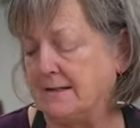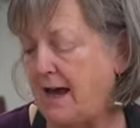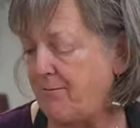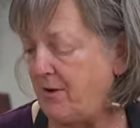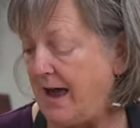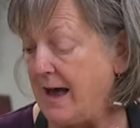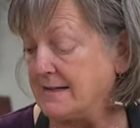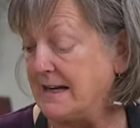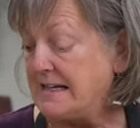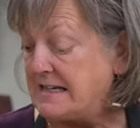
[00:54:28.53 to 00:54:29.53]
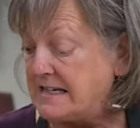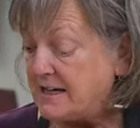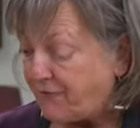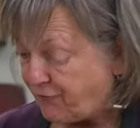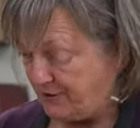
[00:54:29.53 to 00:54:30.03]
step as a
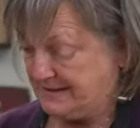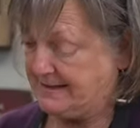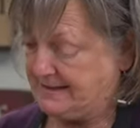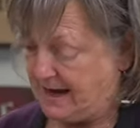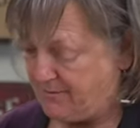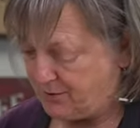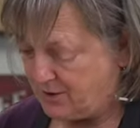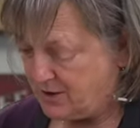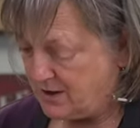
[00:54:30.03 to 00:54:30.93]
different step.